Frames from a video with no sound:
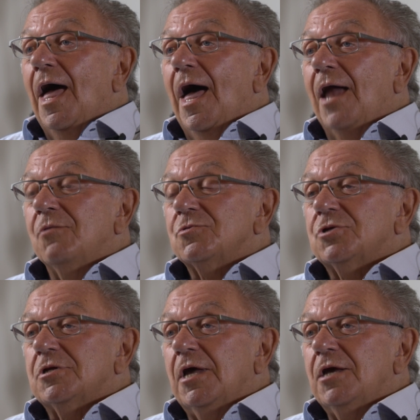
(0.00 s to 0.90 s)
and it was
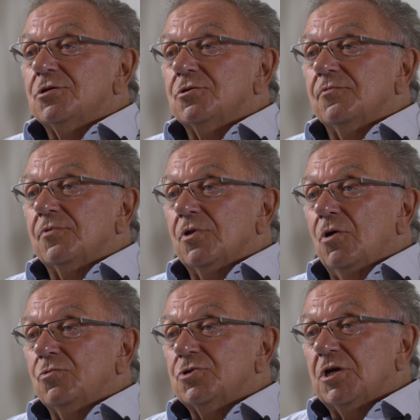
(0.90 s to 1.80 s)
the days of the
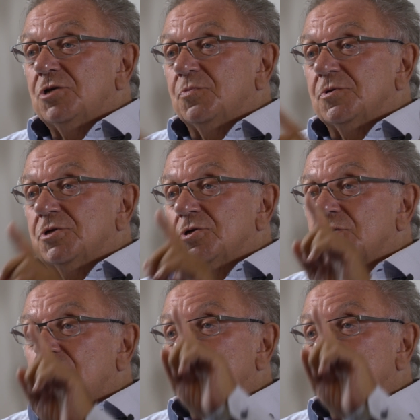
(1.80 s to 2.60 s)
old sixpences that you